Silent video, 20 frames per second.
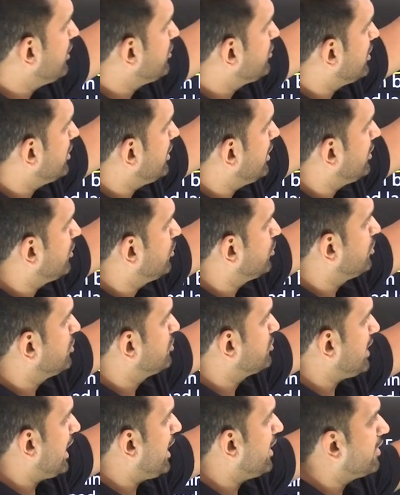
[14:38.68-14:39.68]
engine in this
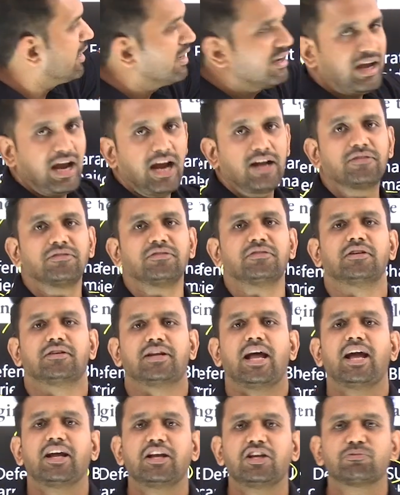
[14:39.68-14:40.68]
tank, and the
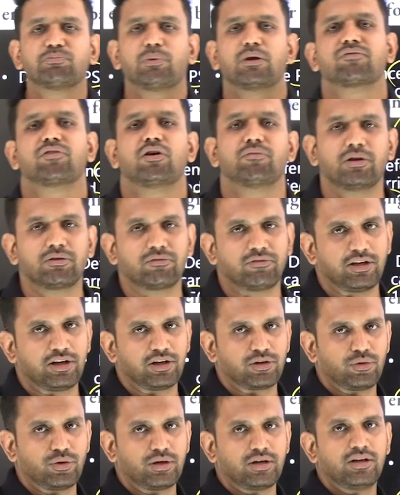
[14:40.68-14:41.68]
tank is performing
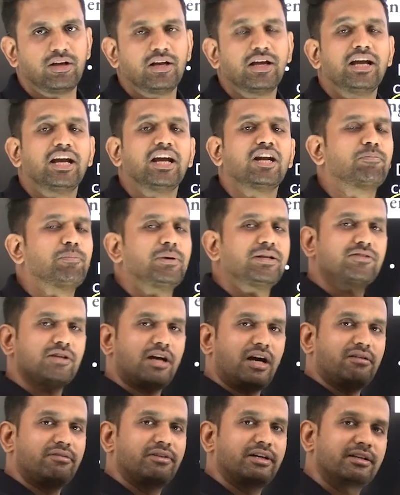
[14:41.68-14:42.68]
very good. It means
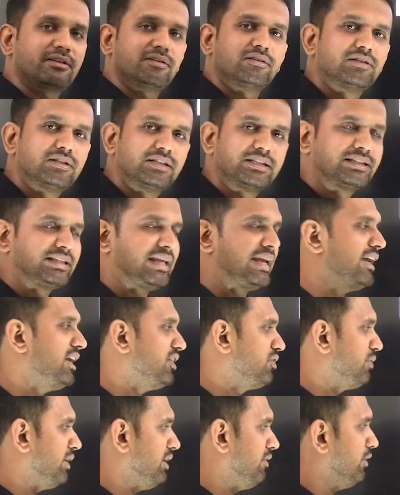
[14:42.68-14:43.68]
our thing
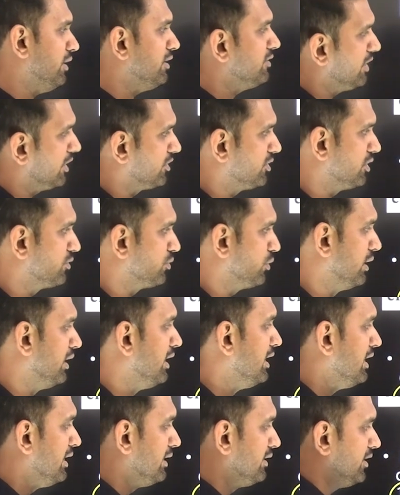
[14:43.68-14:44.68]
is very successful.
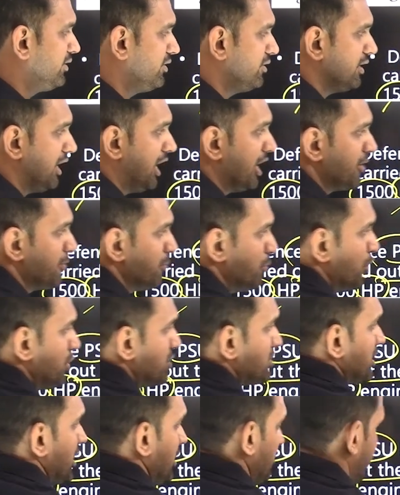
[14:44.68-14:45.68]
This is utmost